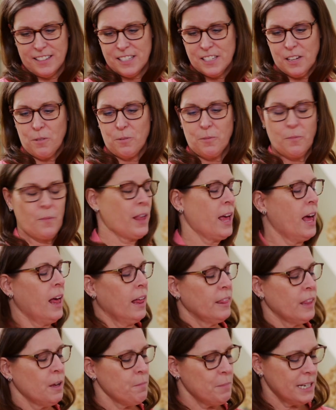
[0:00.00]
So
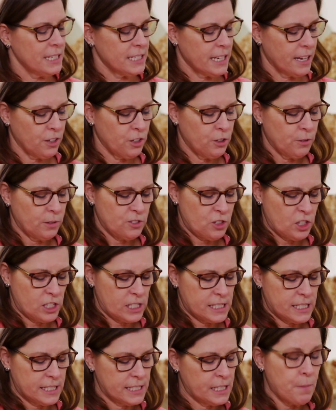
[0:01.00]
let me tell you
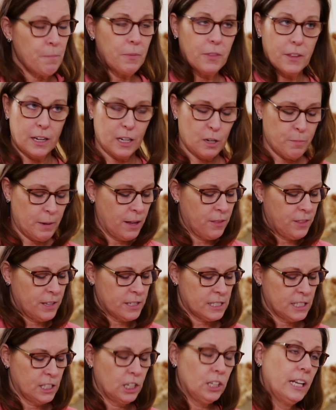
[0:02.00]
just something about
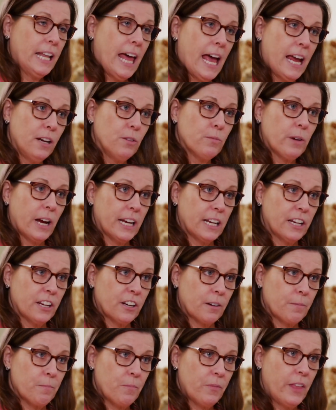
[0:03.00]
this little line right
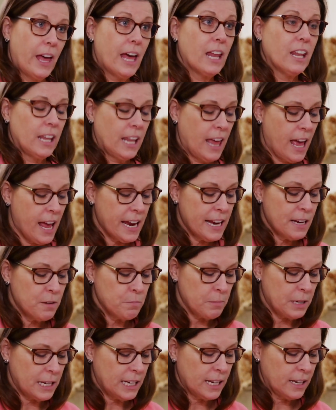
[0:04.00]
here. That
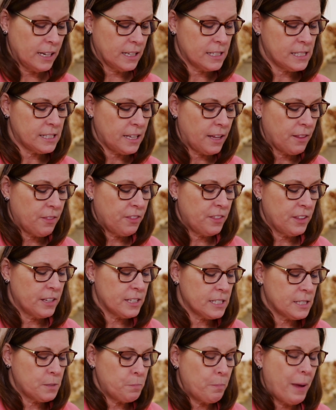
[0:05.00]
line means that
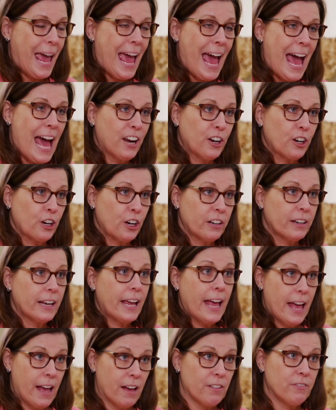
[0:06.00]
this pattern,
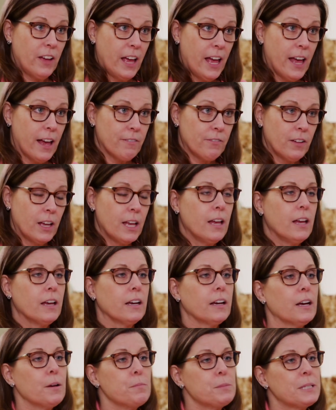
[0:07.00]
FF,
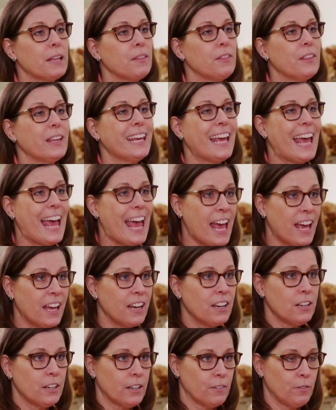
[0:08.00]
comes at the
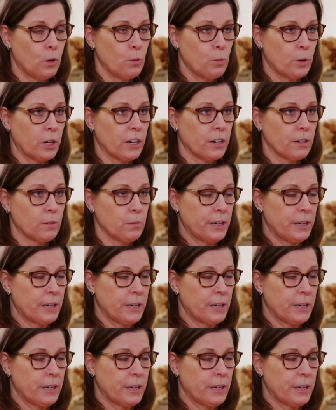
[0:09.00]
end of a word.